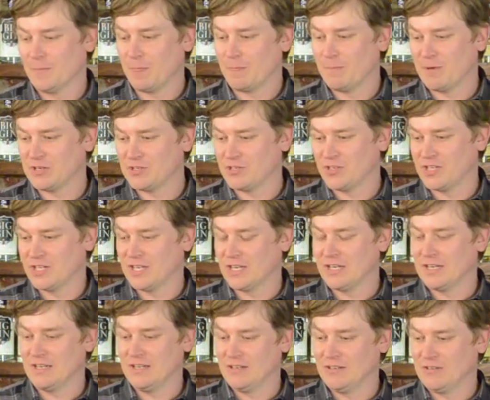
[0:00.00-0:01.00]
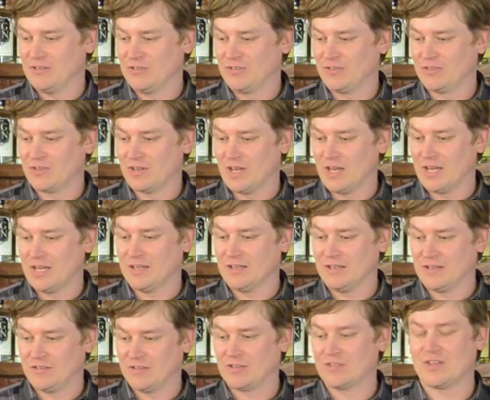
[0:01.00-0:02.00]
Big Gin is,
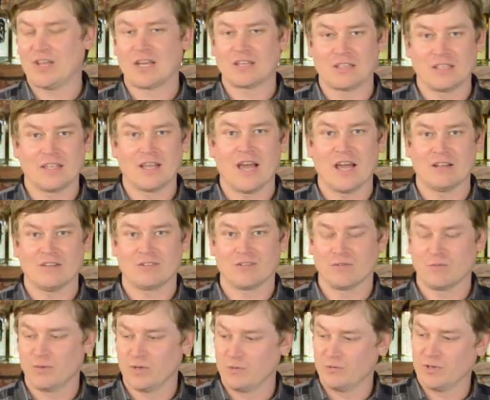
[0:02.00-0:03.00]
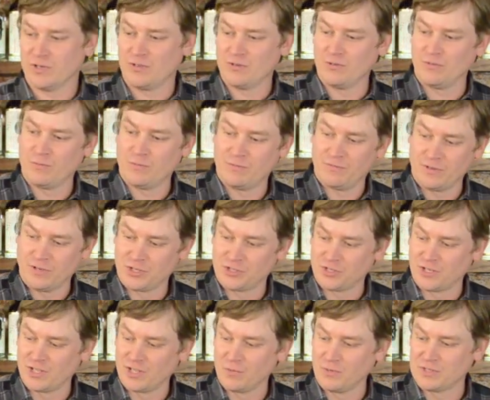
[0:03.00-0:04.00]
it's exactly that. So when we do finish
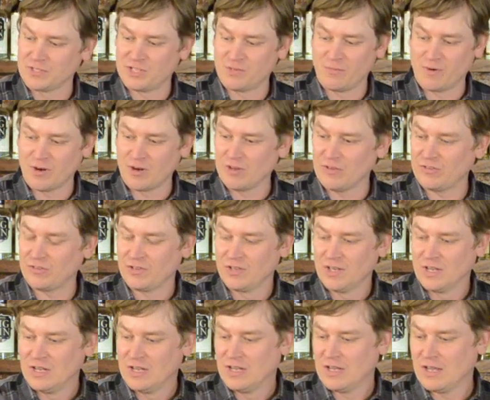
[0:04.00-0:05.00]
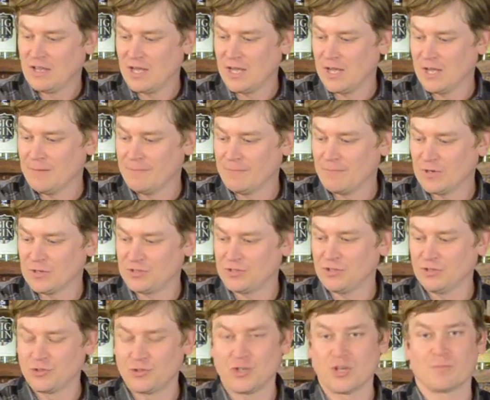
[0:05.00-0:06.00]
it in the whiskey barrels, there's
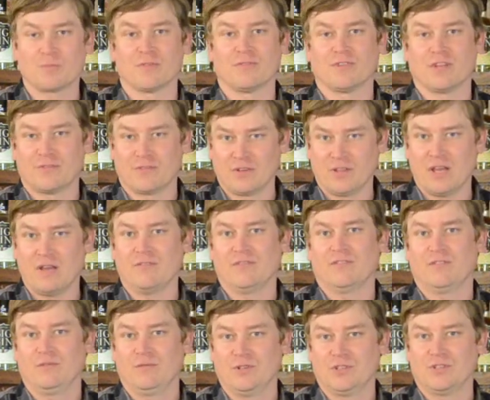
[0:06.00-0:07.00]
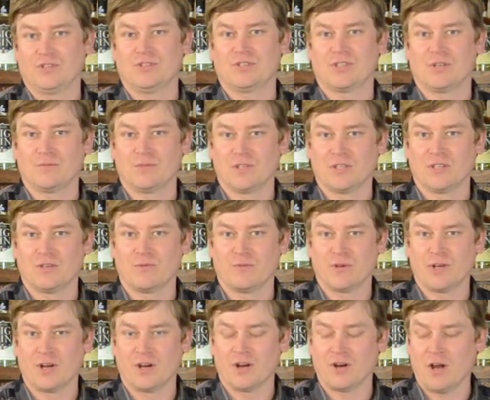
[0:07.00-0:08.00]
still juniper flavor left, which is something that
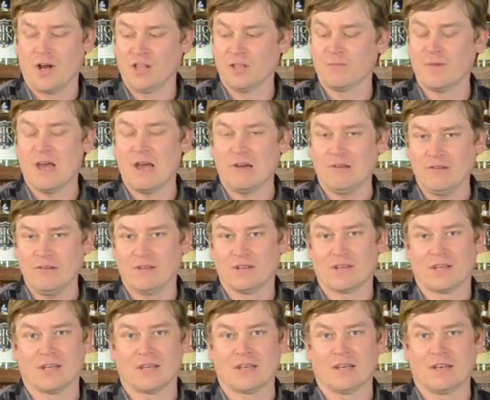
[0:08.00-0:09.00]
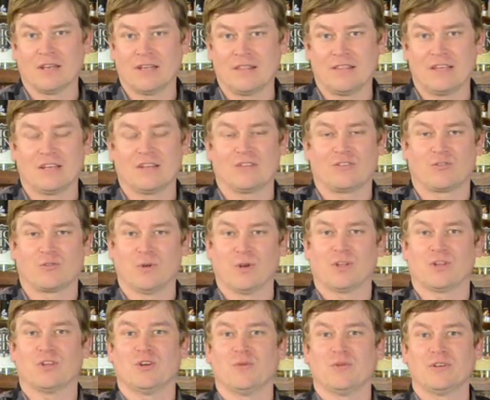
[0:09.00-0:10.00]
we are all about, and I think it's
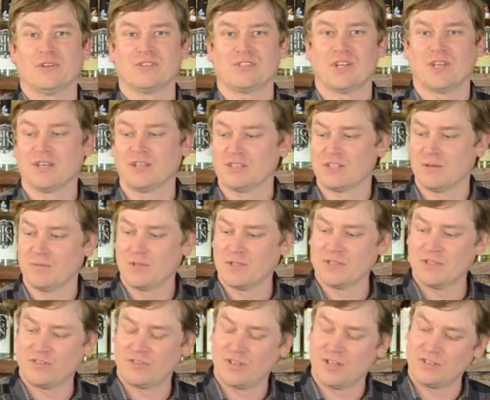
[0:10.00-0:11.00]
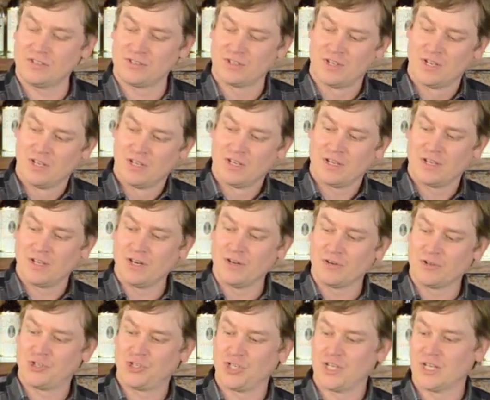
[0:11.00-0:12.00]
critical when you're selling something that says, you
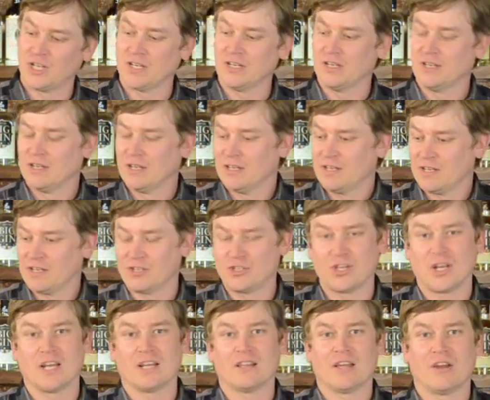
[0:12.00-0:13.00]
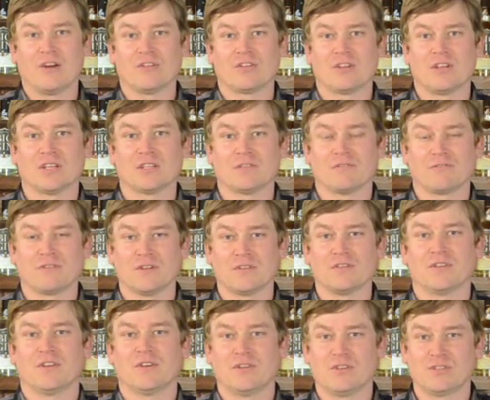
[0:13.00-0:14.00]
know, gin in giant letters along the front,
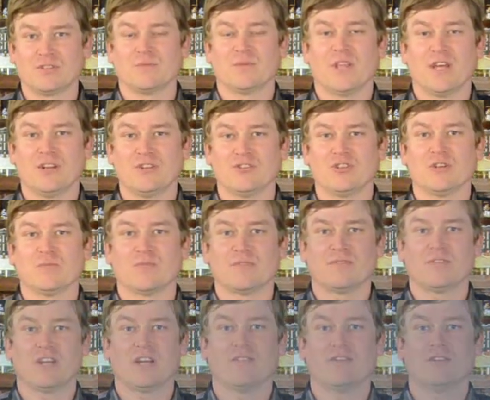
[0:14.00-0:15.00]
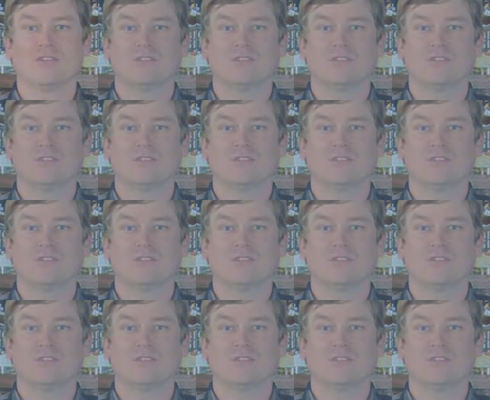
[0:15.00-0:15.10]
that there is some of that juniper flavor.